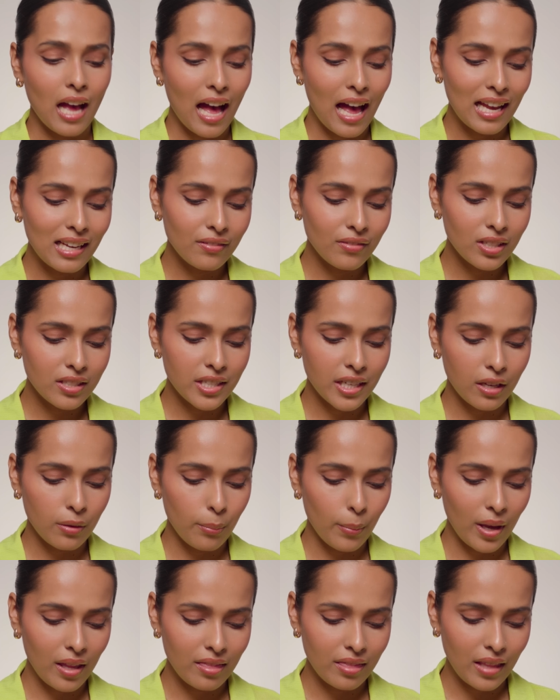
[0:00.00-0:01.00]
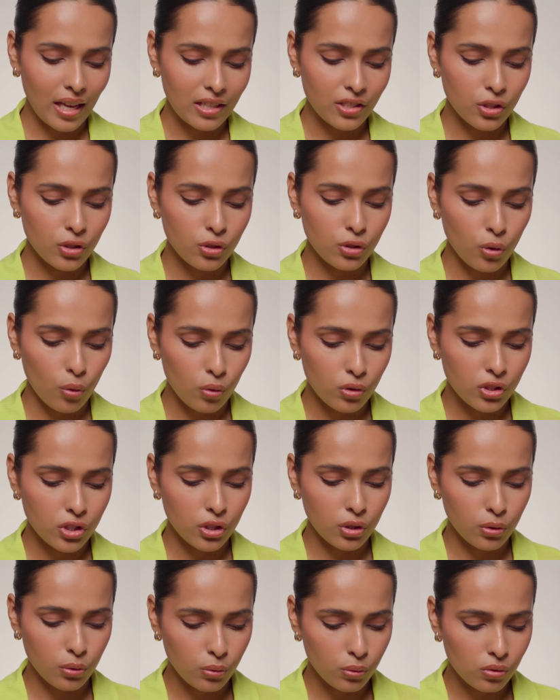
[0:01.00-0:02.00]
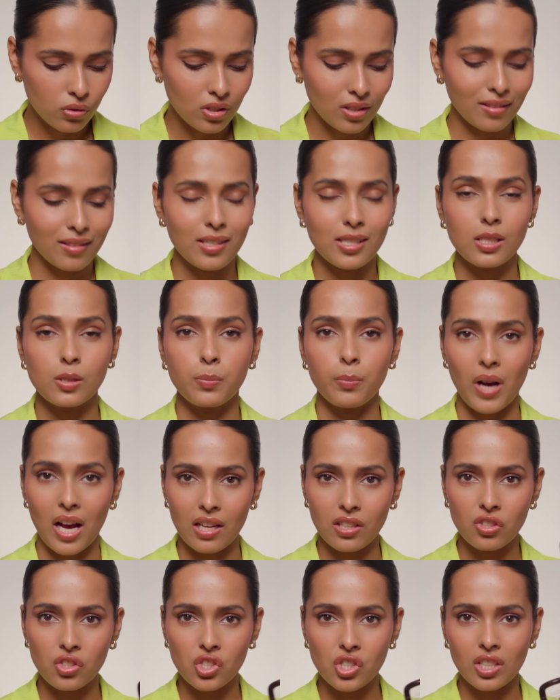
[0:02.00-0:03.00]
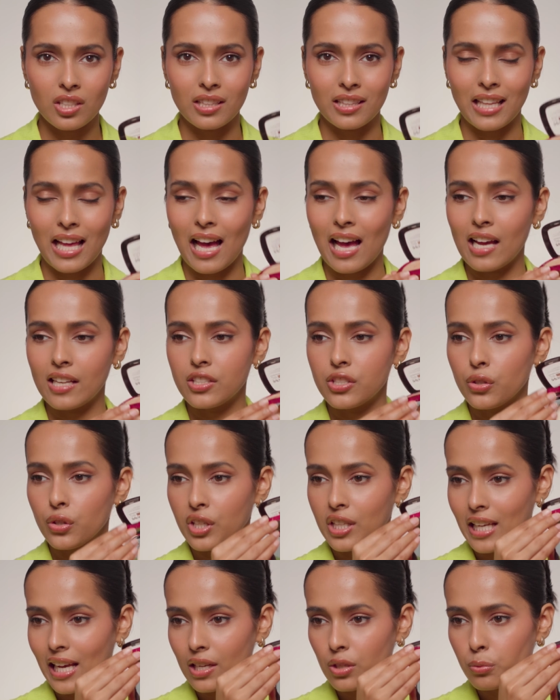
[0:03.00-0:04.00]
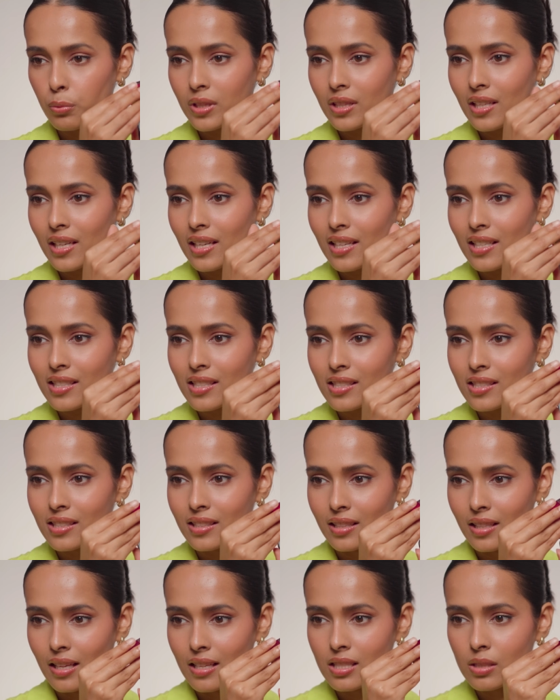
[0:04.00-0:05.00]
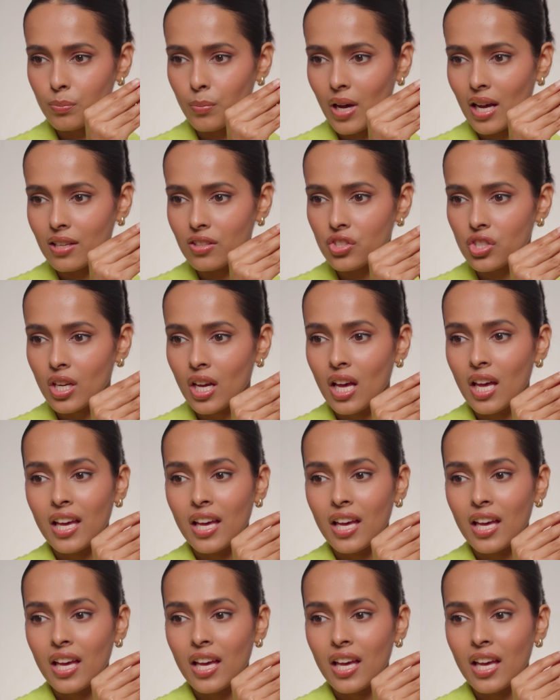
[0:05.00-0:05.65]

I will recommend that you don't use the sponge that you get with this sponge.